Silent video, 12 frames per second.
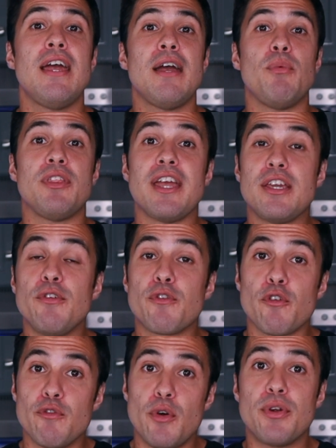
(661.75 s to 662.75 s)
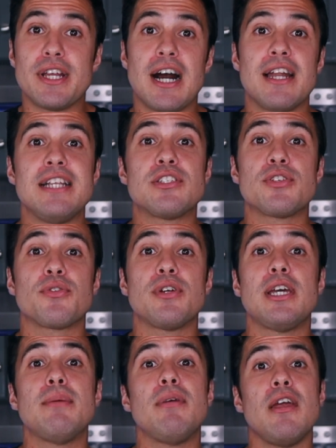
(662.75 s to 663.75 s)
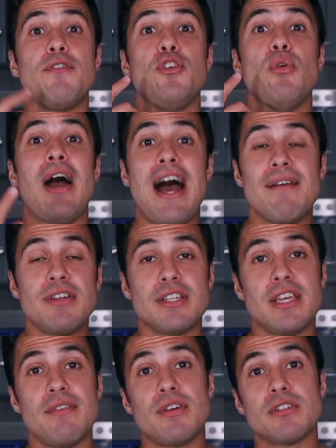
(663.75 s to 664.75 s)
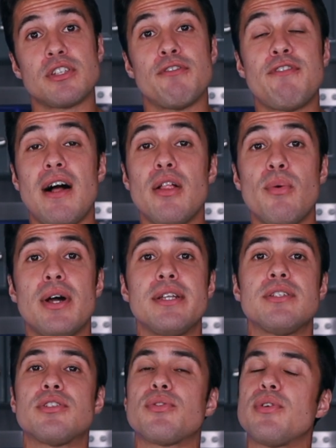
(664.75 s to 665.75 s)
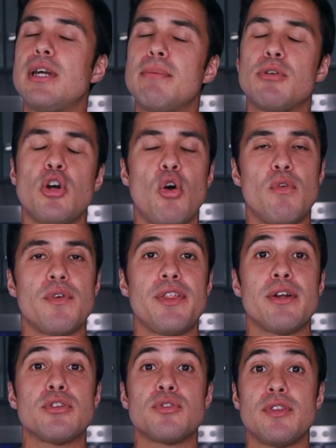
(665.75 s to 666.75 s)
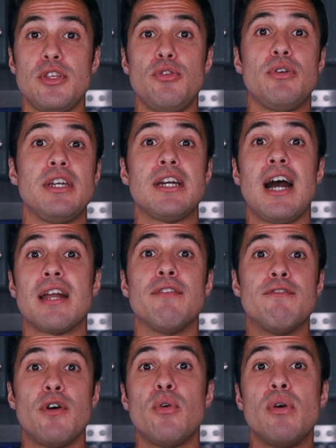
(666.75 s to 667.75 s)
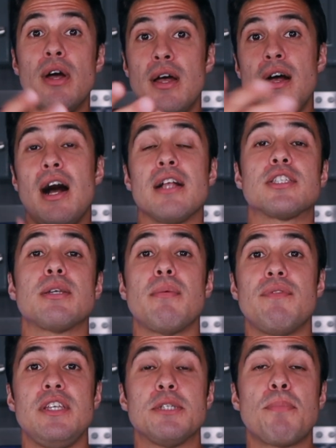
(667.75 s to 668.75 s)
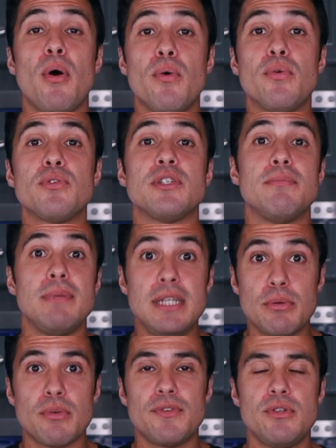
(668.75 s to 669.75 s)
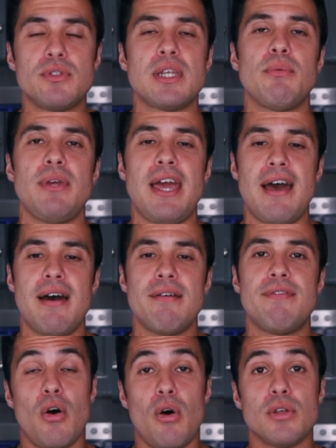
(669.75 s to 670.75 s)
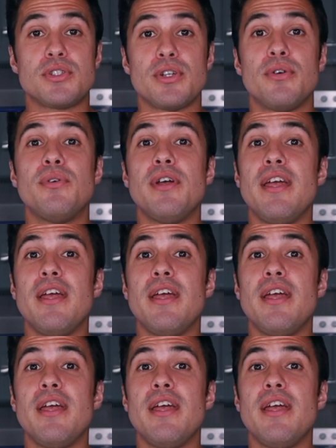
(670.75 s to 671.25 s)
We thank you for voting on Instagram. If you haven't given us a follow on Instagram, go over there so that you can kind of vote on some of these polls and mini reviews that we have. Also,